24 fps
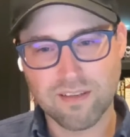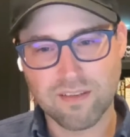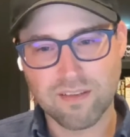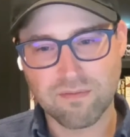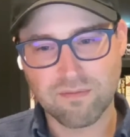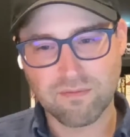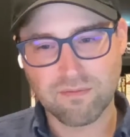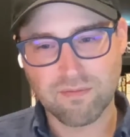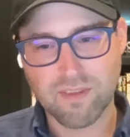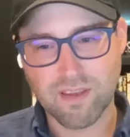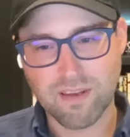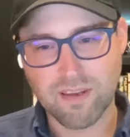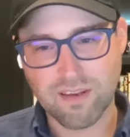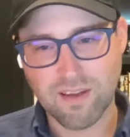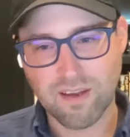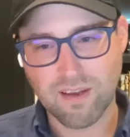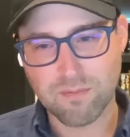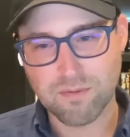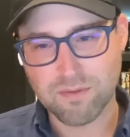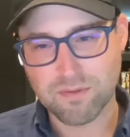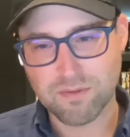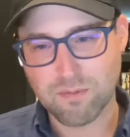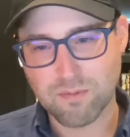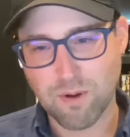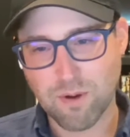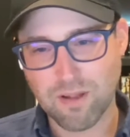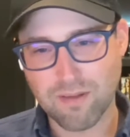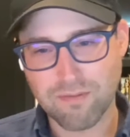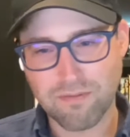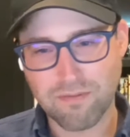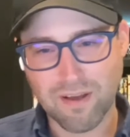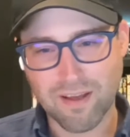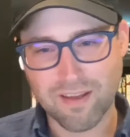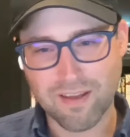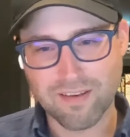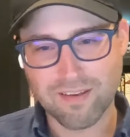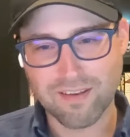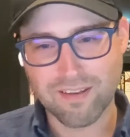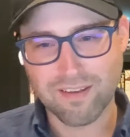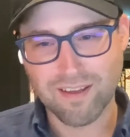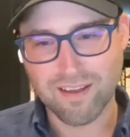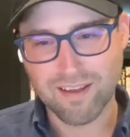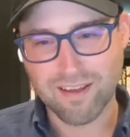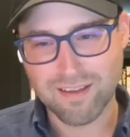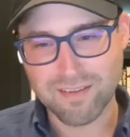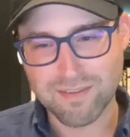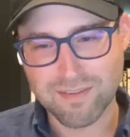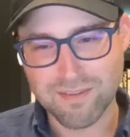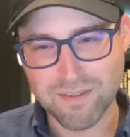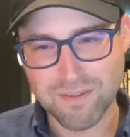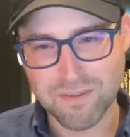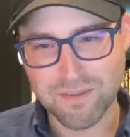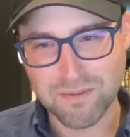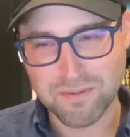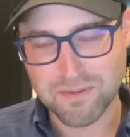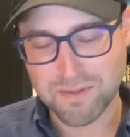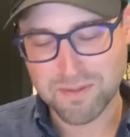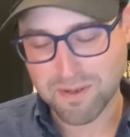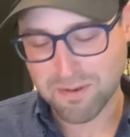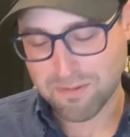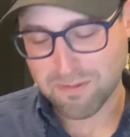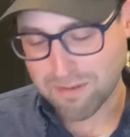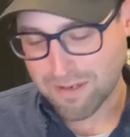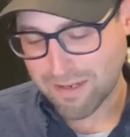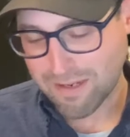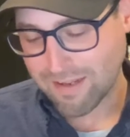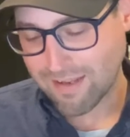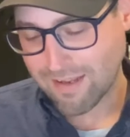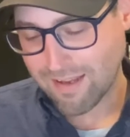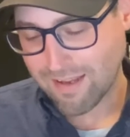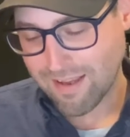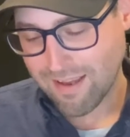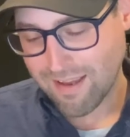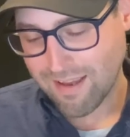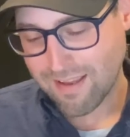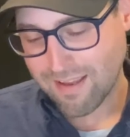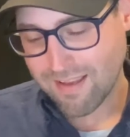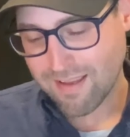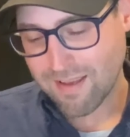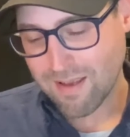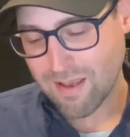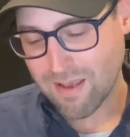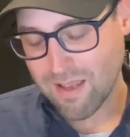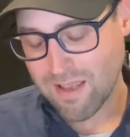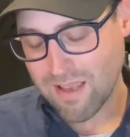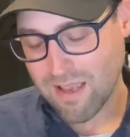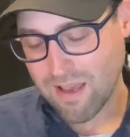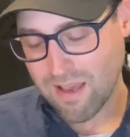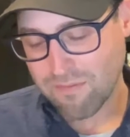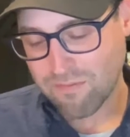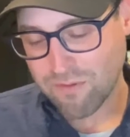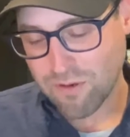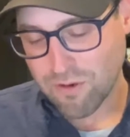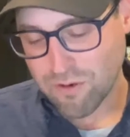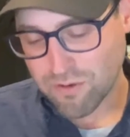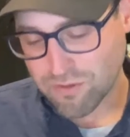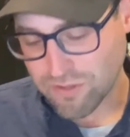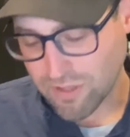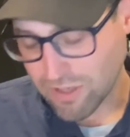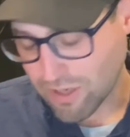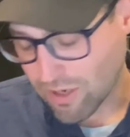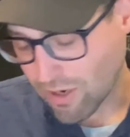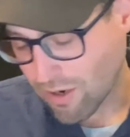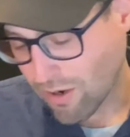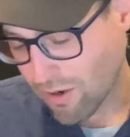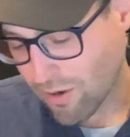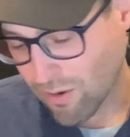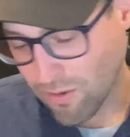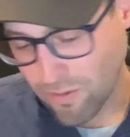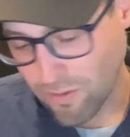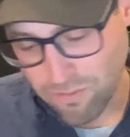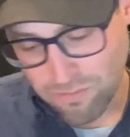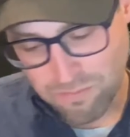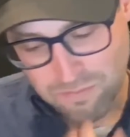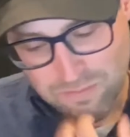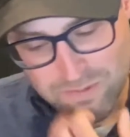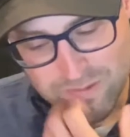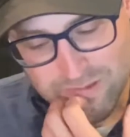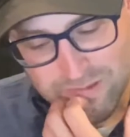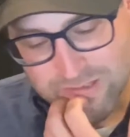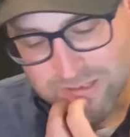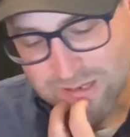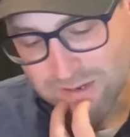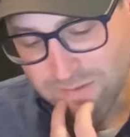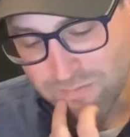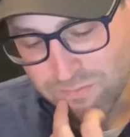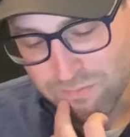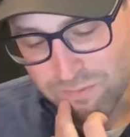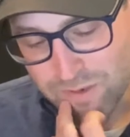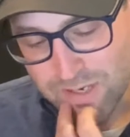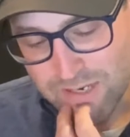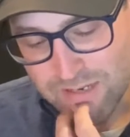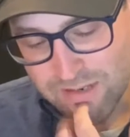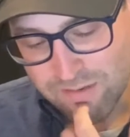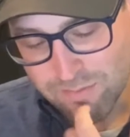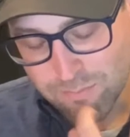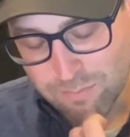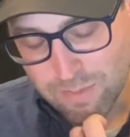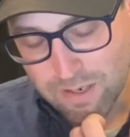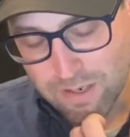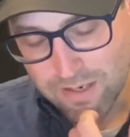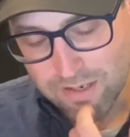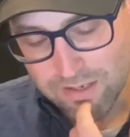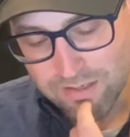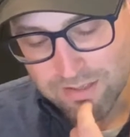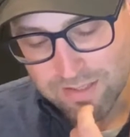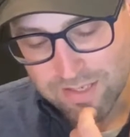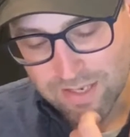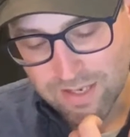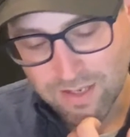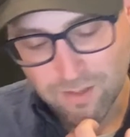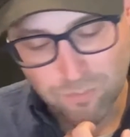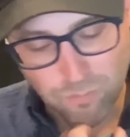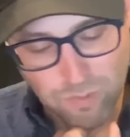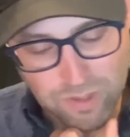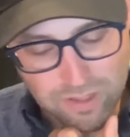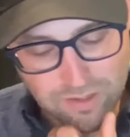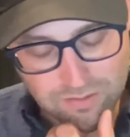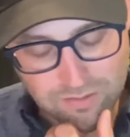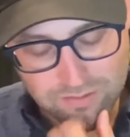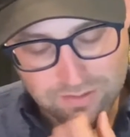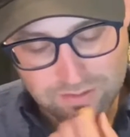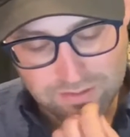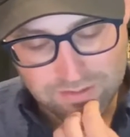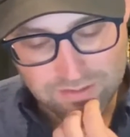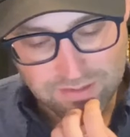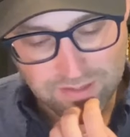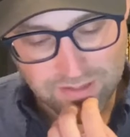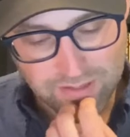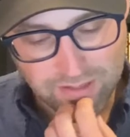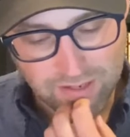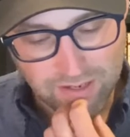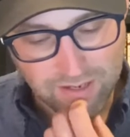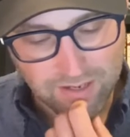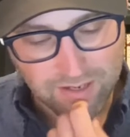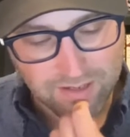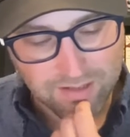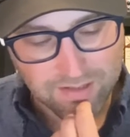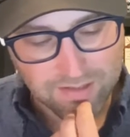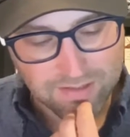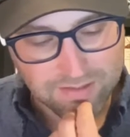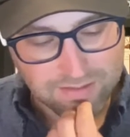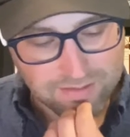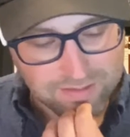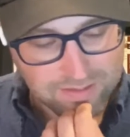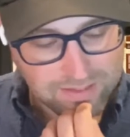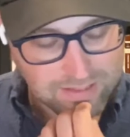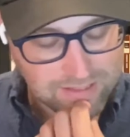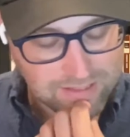didn't think I was qualified to do so. A few years ago, a friend of mine, Dan Wilt, and I